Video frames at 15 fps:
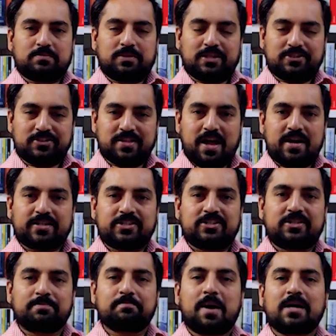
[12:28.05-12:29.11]
This night
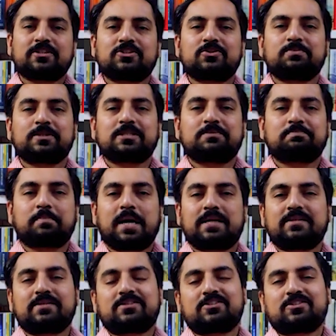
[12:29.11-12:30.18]
demands to be
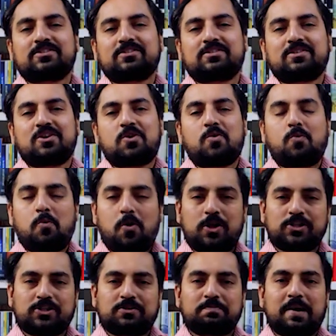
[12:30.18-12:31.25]
spent,
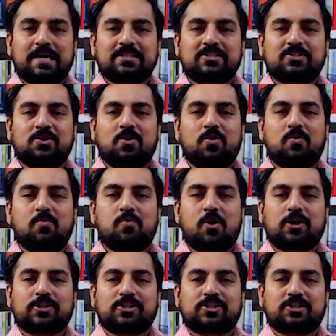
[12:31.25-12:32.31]
watch by slow
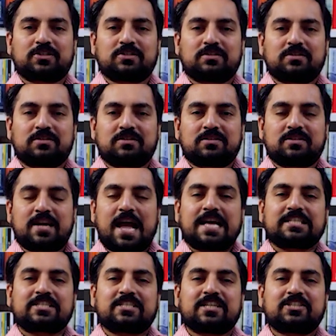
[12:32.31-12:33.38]
watch,
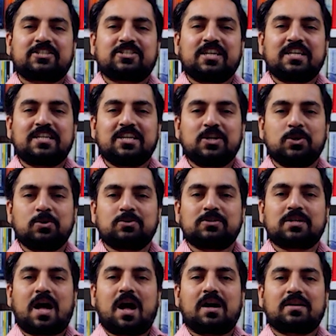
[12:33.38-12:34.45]
as 16 loose
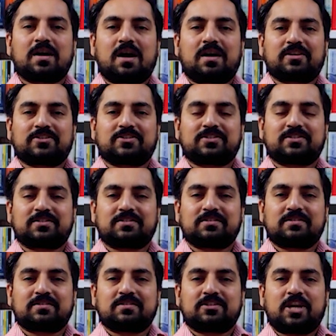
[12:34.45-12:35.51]
annas,
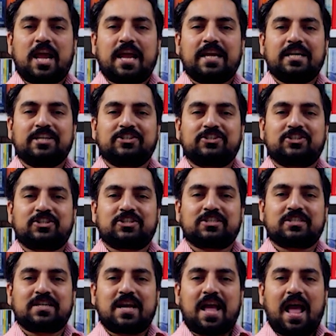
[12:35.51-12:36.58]
each
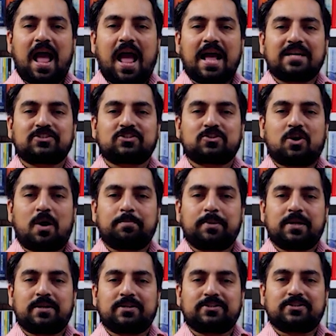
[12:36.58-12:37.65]
as
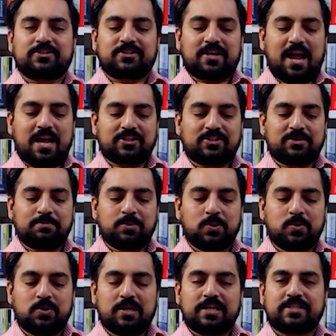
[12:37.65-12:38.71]
opulent as the
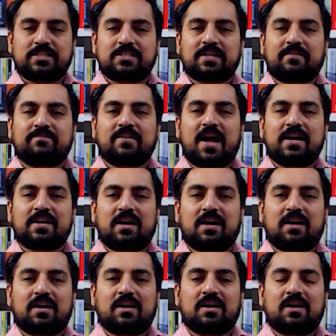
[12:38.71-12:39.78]
moonlit
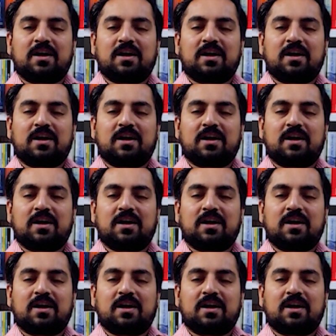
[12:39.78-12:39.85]
savannah,